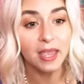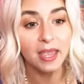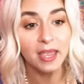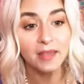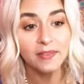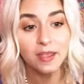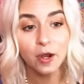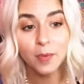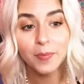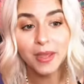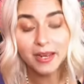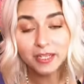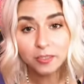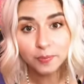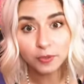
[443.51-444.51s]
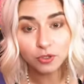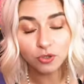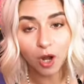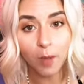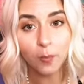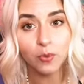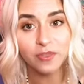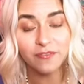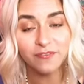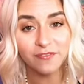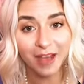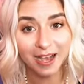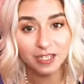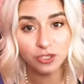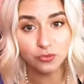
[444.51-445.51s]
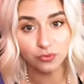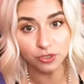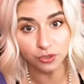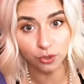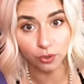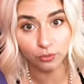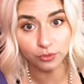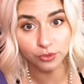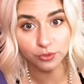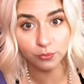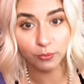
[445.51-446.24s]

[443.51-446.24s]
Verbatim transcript: And they are pennies per drop with fast results.